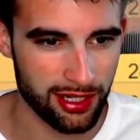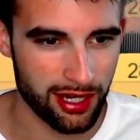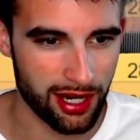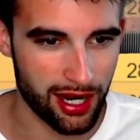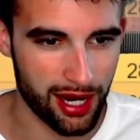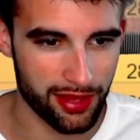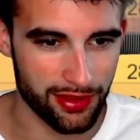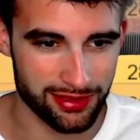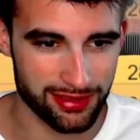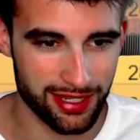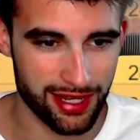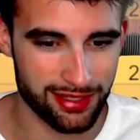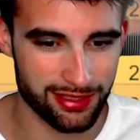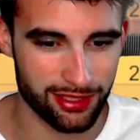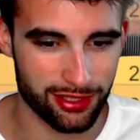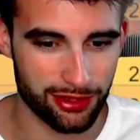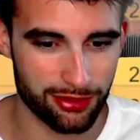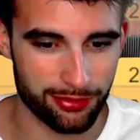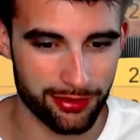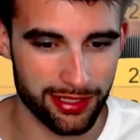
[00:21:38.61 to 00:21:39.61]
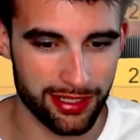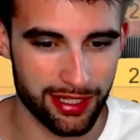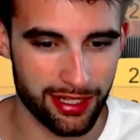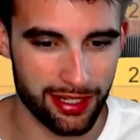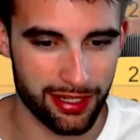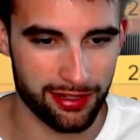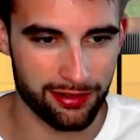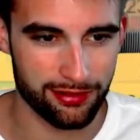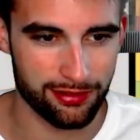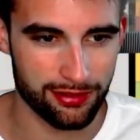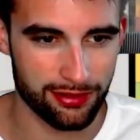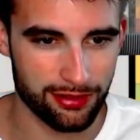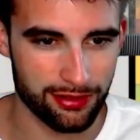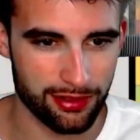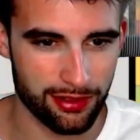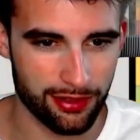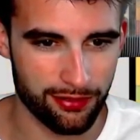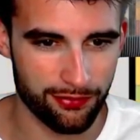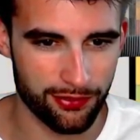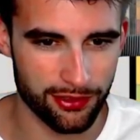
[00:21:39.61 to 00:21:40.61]
The Saints at 3K.
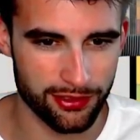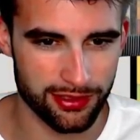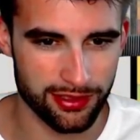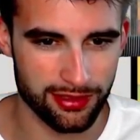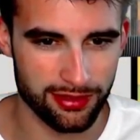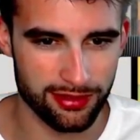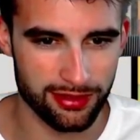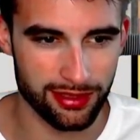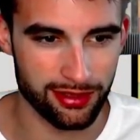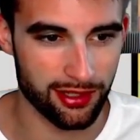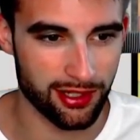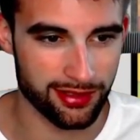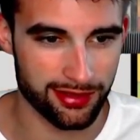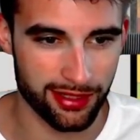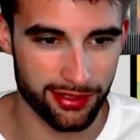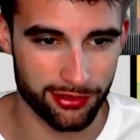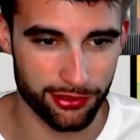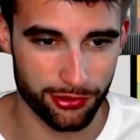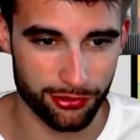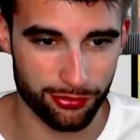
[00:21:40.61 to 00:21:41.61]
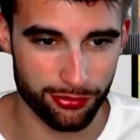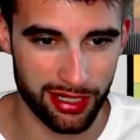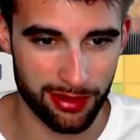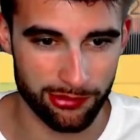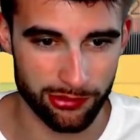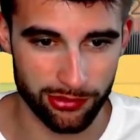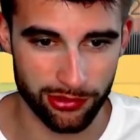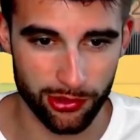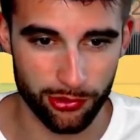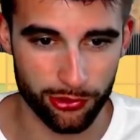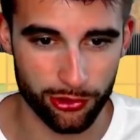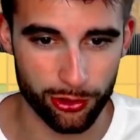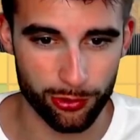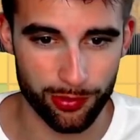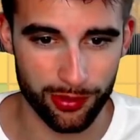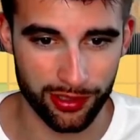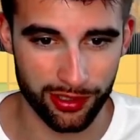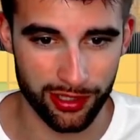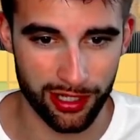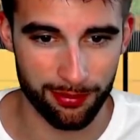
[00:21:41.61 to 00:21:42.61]
Versus the Los Angeles Rams with no
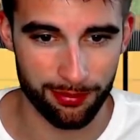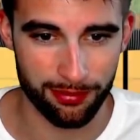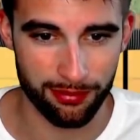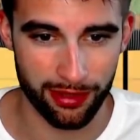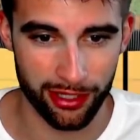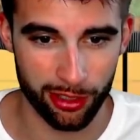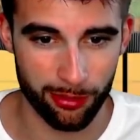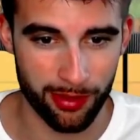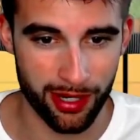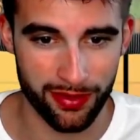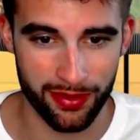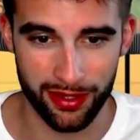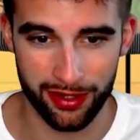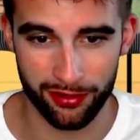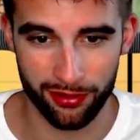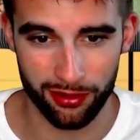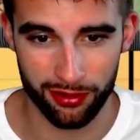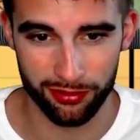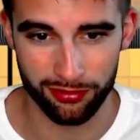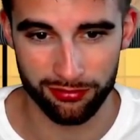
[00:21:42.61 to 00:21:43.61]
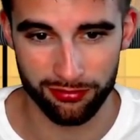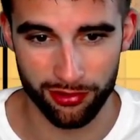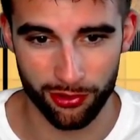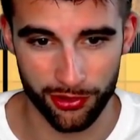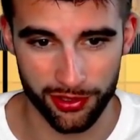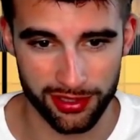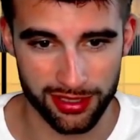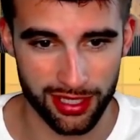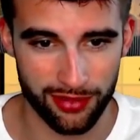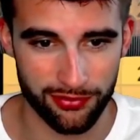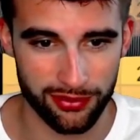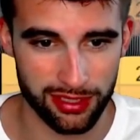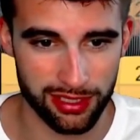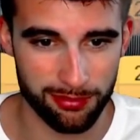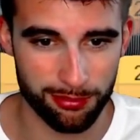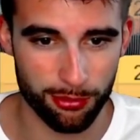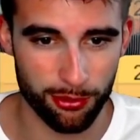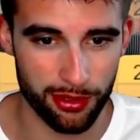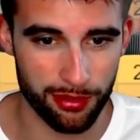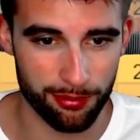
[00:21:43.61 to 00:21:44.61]
Cooper Kupp. I don't mind that at all. Only a
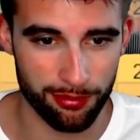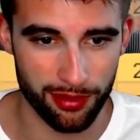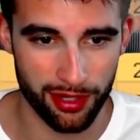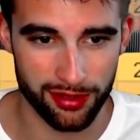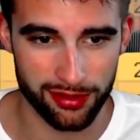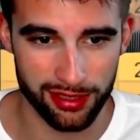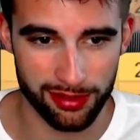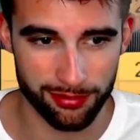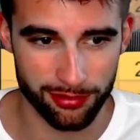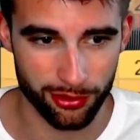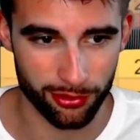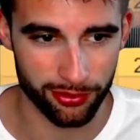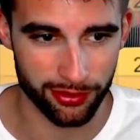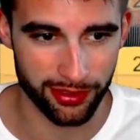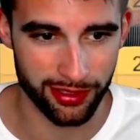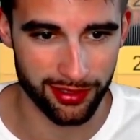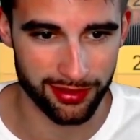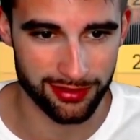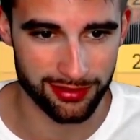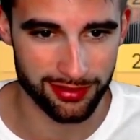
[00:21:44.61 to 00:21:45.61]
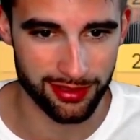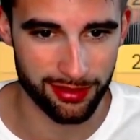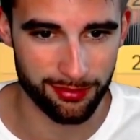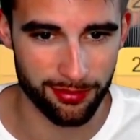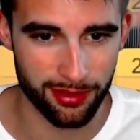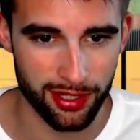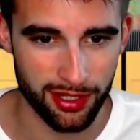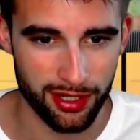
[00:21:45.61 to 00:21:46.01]
17-point implied team total against them.